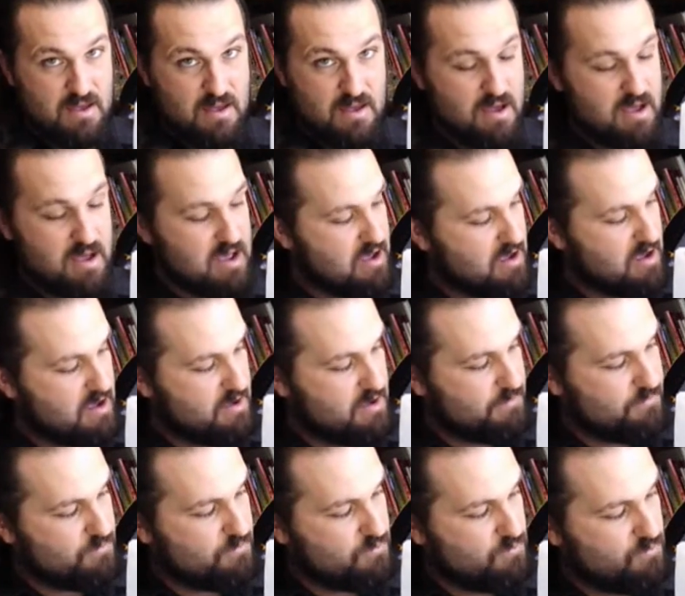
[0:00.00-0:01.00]

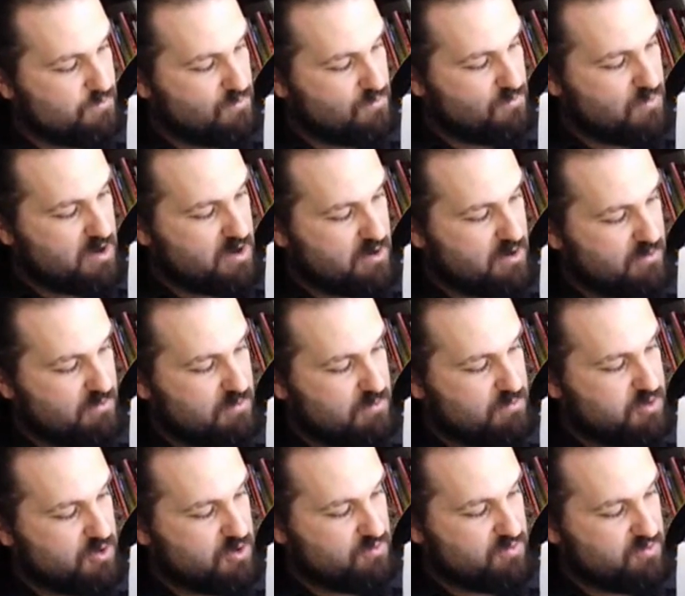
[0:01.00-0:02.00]
where you
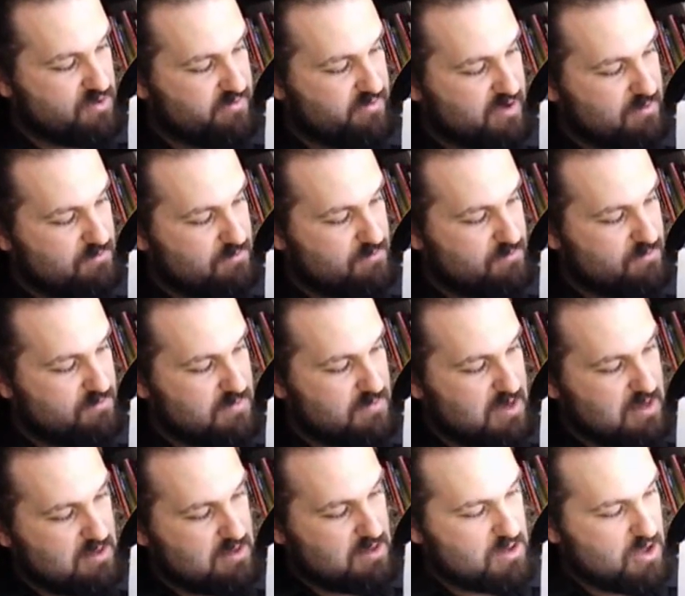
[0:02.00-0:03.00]
put a rivet
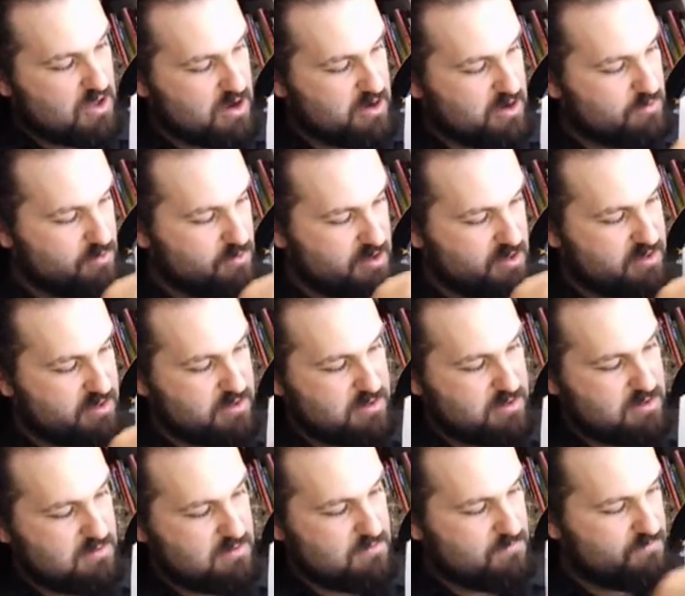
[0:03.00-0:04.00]
in line with
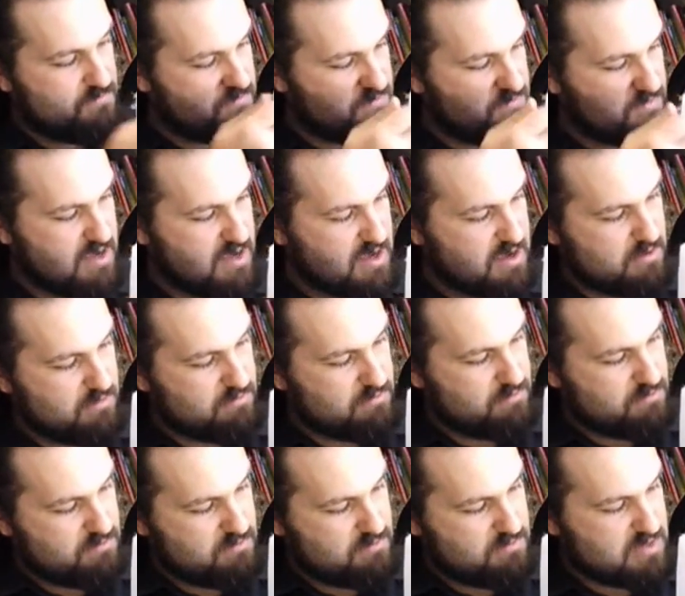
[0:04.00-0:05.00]
it
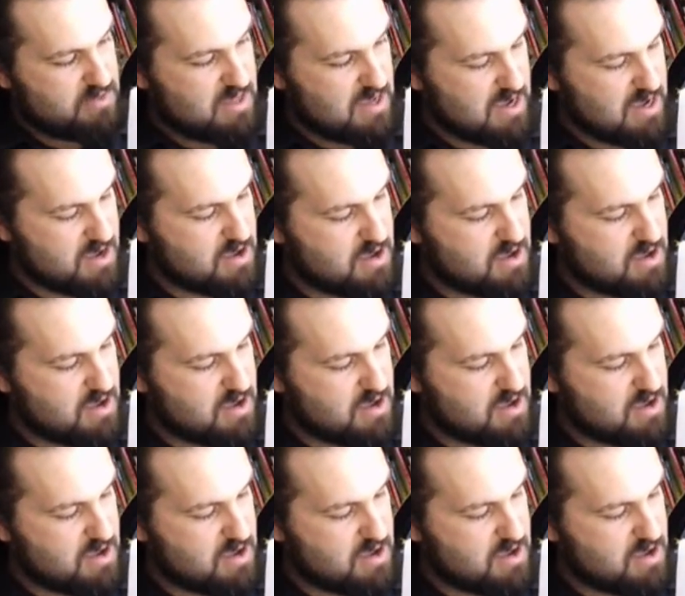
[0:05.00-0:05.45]
there